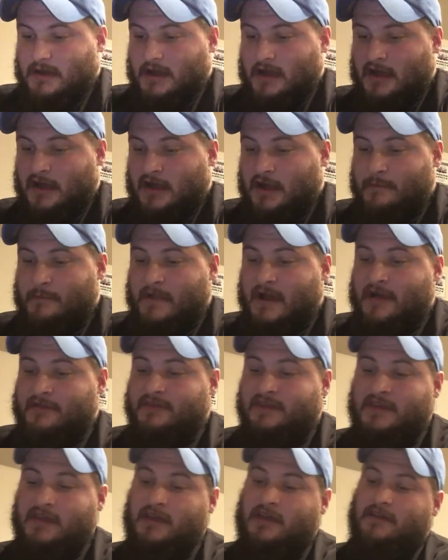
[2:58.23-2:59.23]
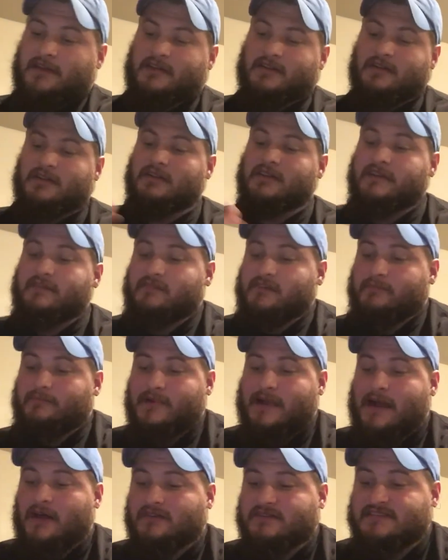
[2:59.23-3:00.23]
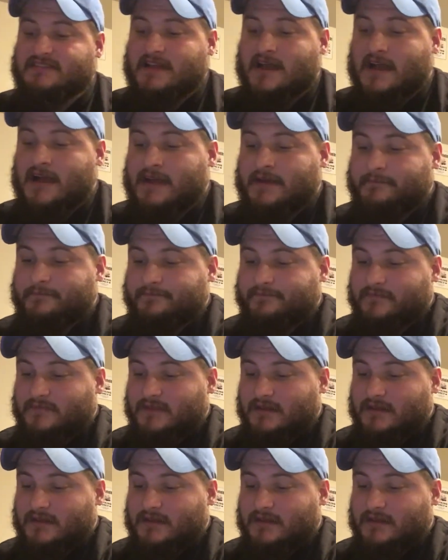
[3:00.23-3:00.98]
On the Cleveland Browns side,